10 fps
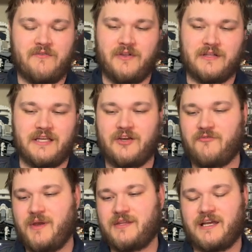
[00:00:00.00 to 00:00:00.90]
I feel like they could have
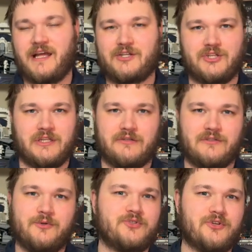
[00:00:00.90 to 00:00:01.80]
made the connection a little
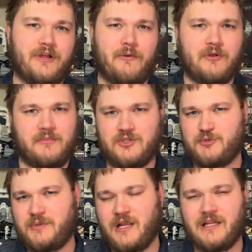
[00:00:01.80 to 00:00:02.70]
looser and it would have just
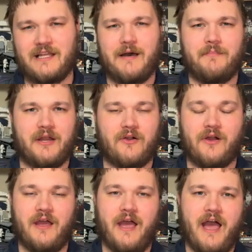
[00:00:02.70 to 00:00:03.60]
been a lot better
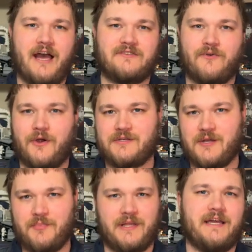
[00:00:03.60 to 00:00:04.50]
as far as a
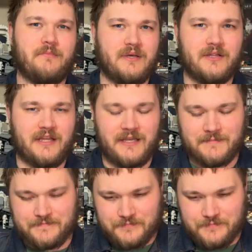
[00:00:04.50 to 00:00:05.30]
playability.